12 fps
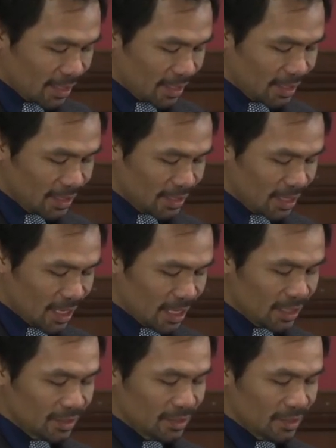and
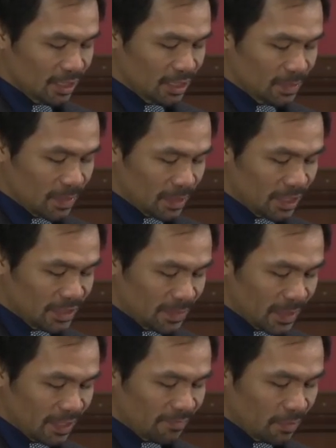undisguised
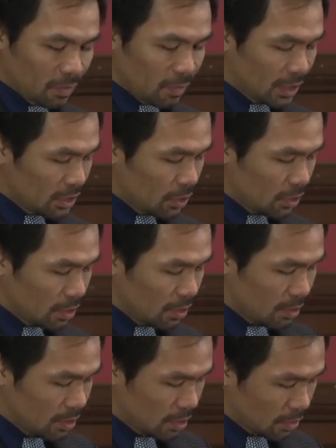respect for what
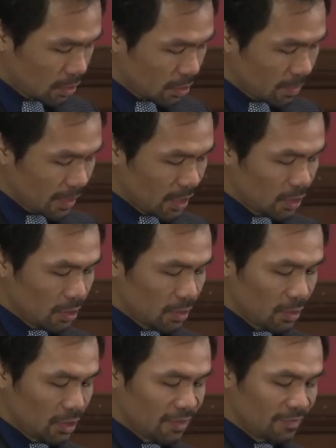your group and
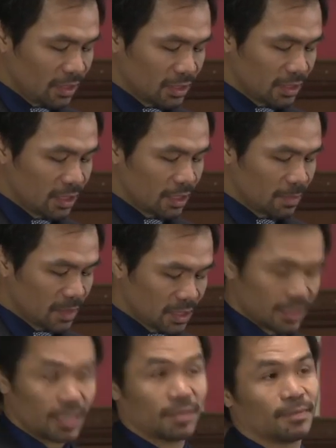your university
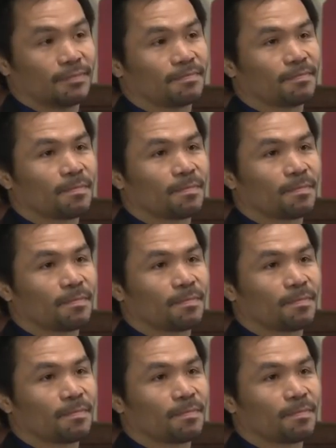represent,